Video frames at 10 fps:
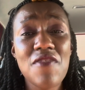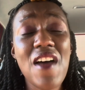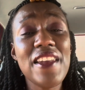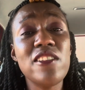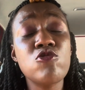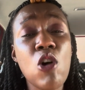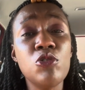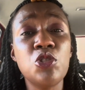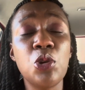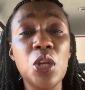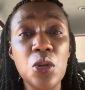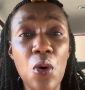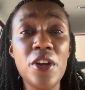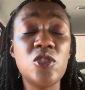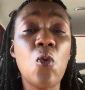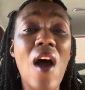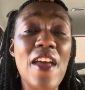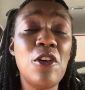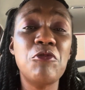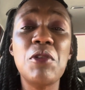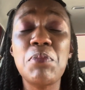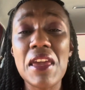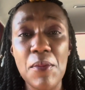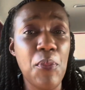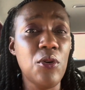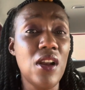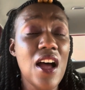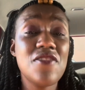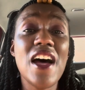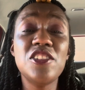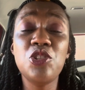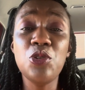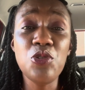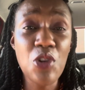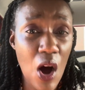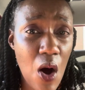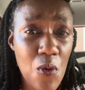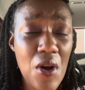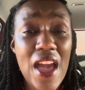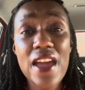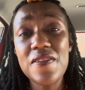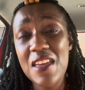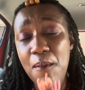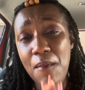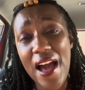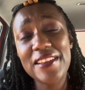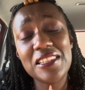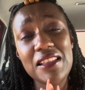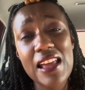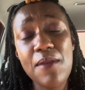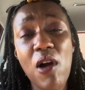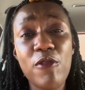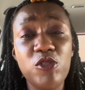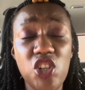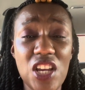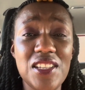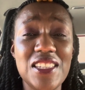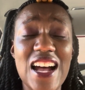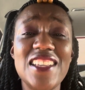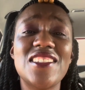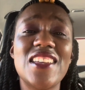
that are close to you. It's one of the people that you know, in the mighty name of Jesus.